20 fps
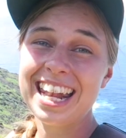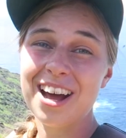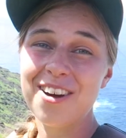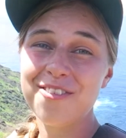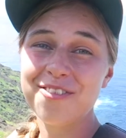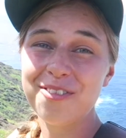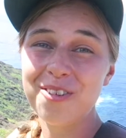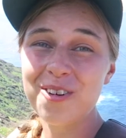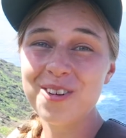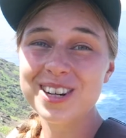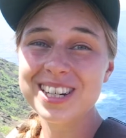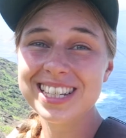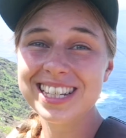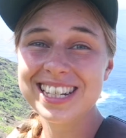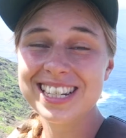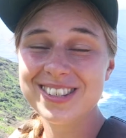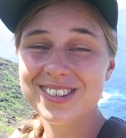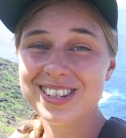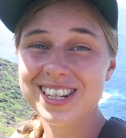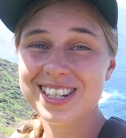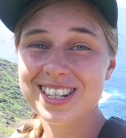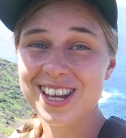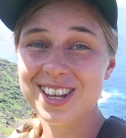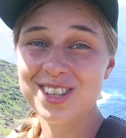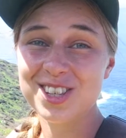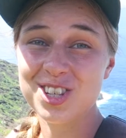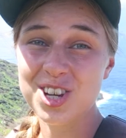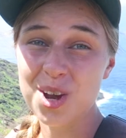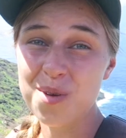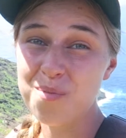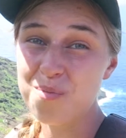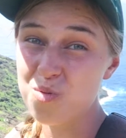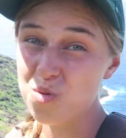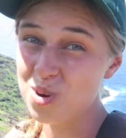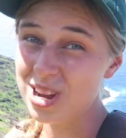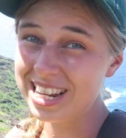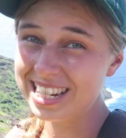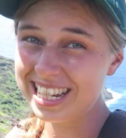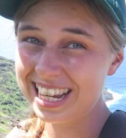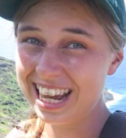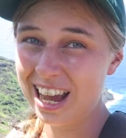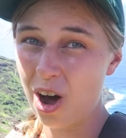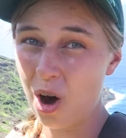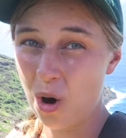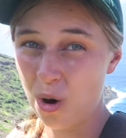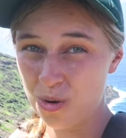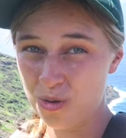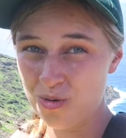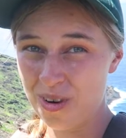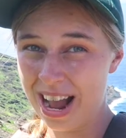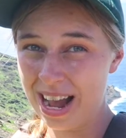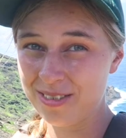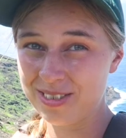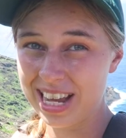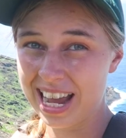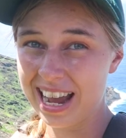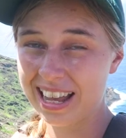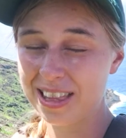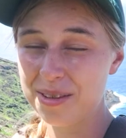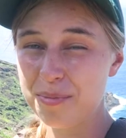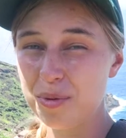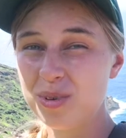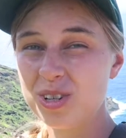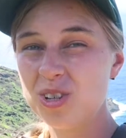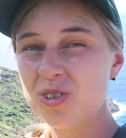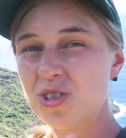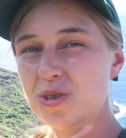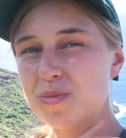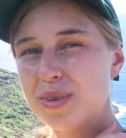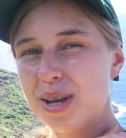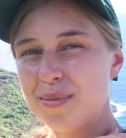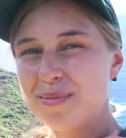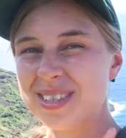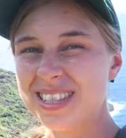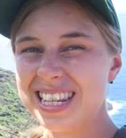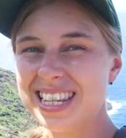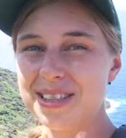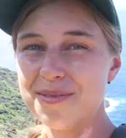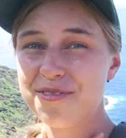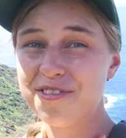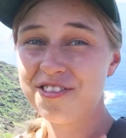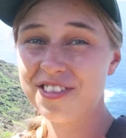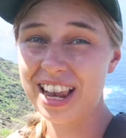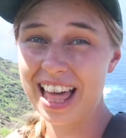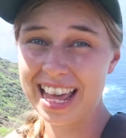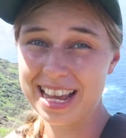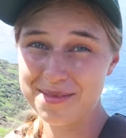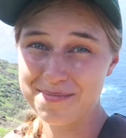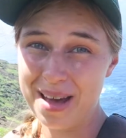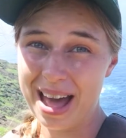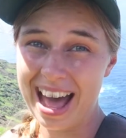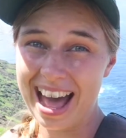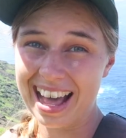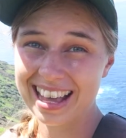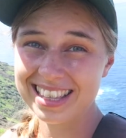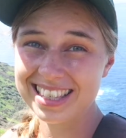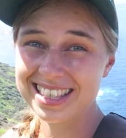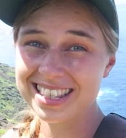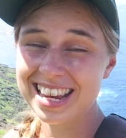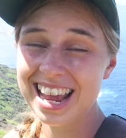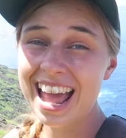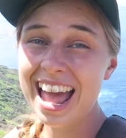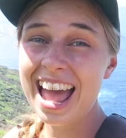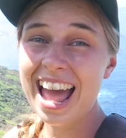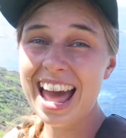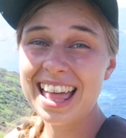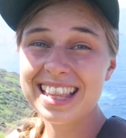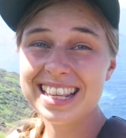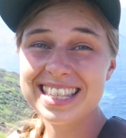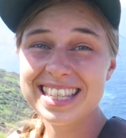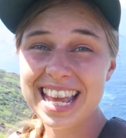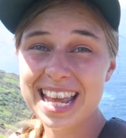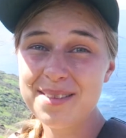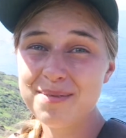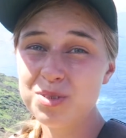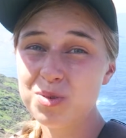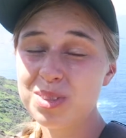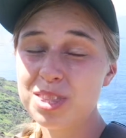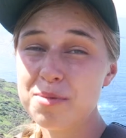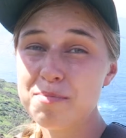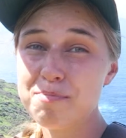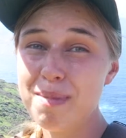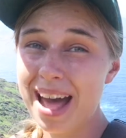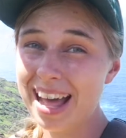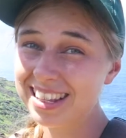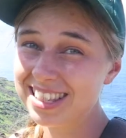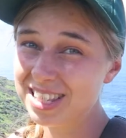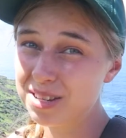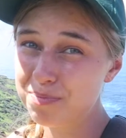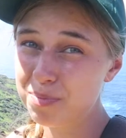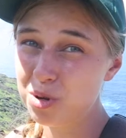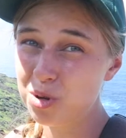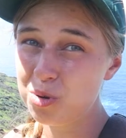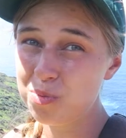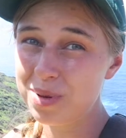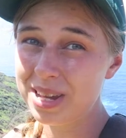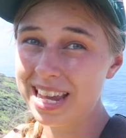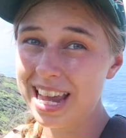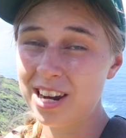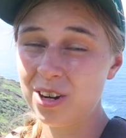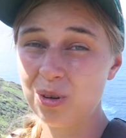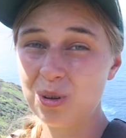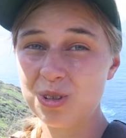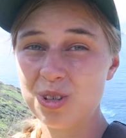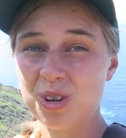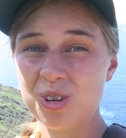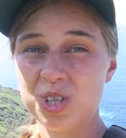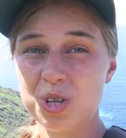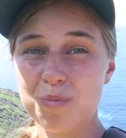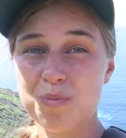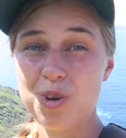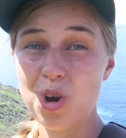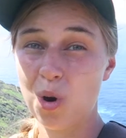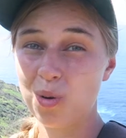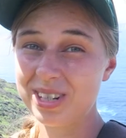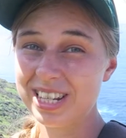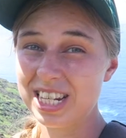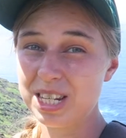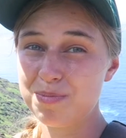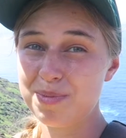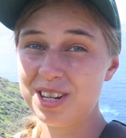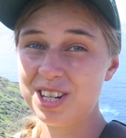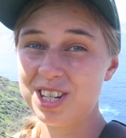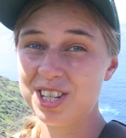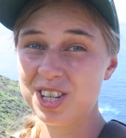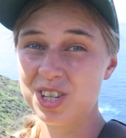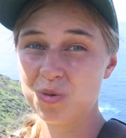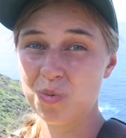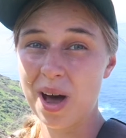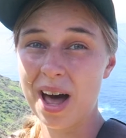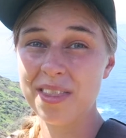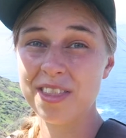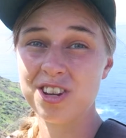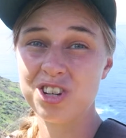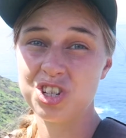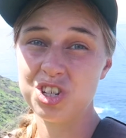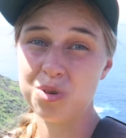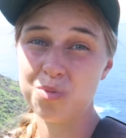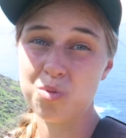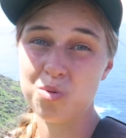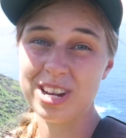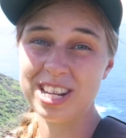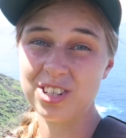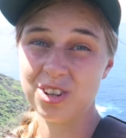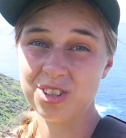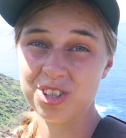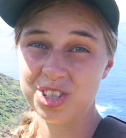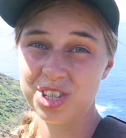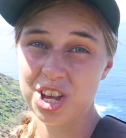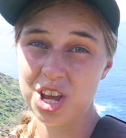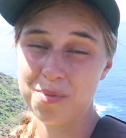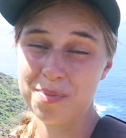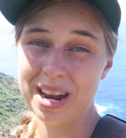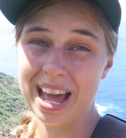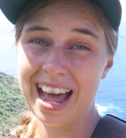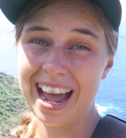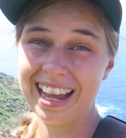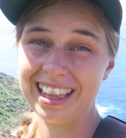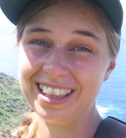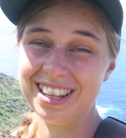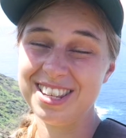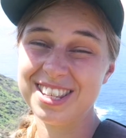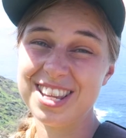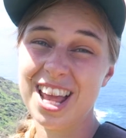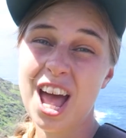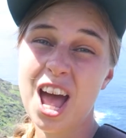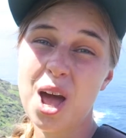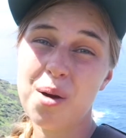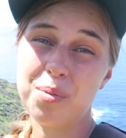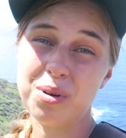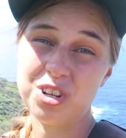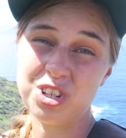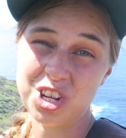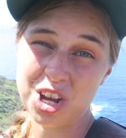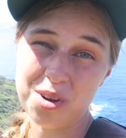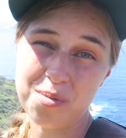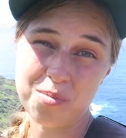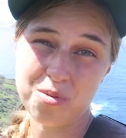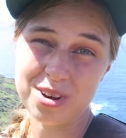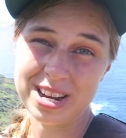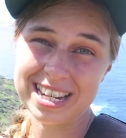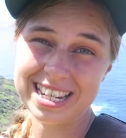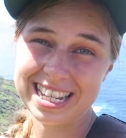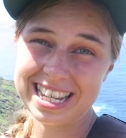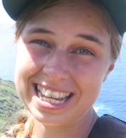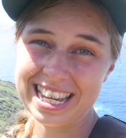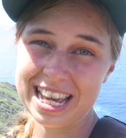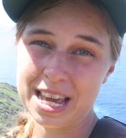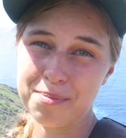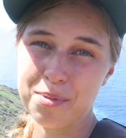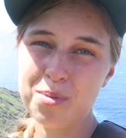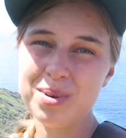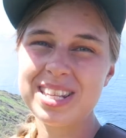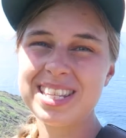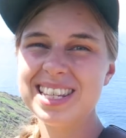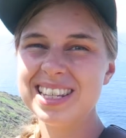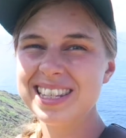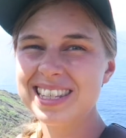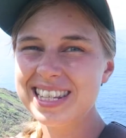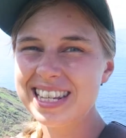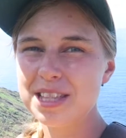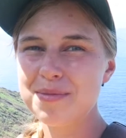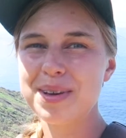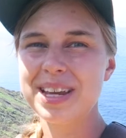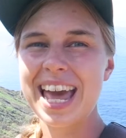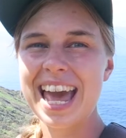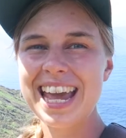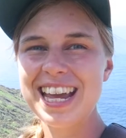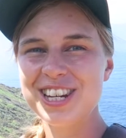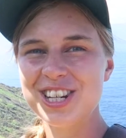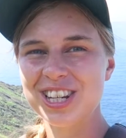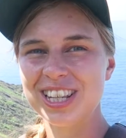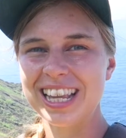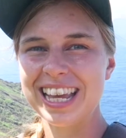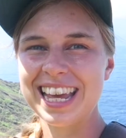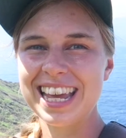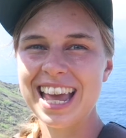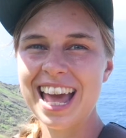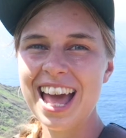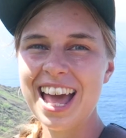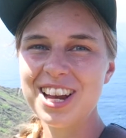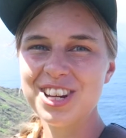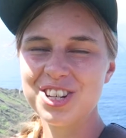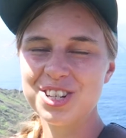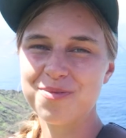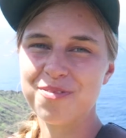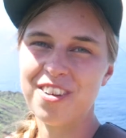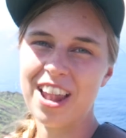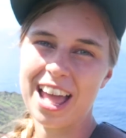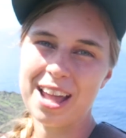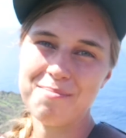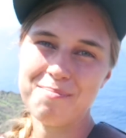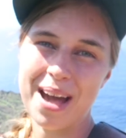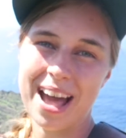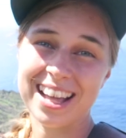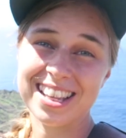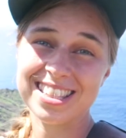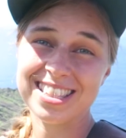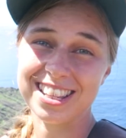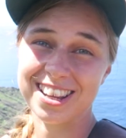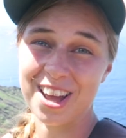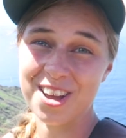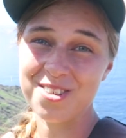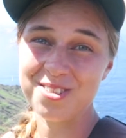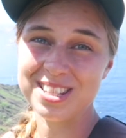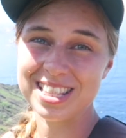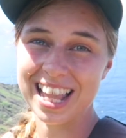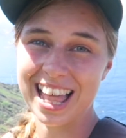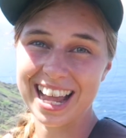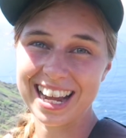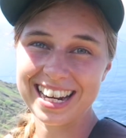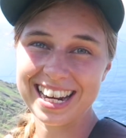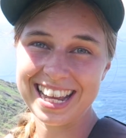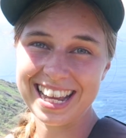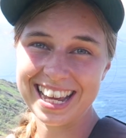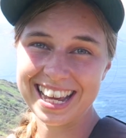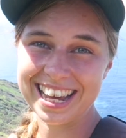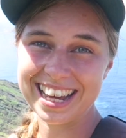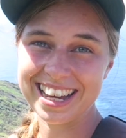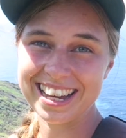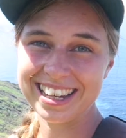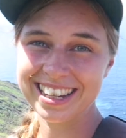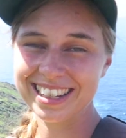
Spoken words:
Now unfortunately sooty terns don't breed here on Round Island, but we do sometimes see them flying past. And the same with the masked booby and also some noddy species as well that do breed on Serpent Island, but don't breed here. But we still see them occasionally just flying past the coastline here.